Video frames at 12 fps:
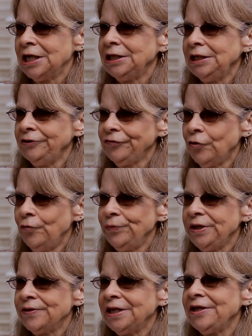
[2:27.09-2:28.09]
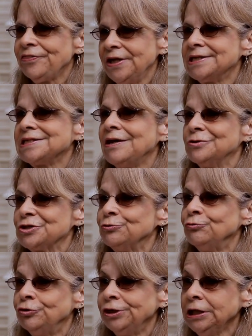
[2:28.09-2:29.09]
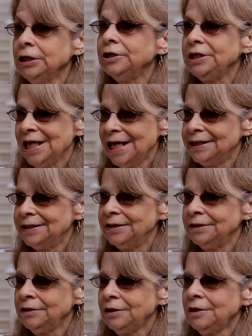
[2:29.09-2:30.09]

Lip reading: and he told me that he thinks I was a really good candidate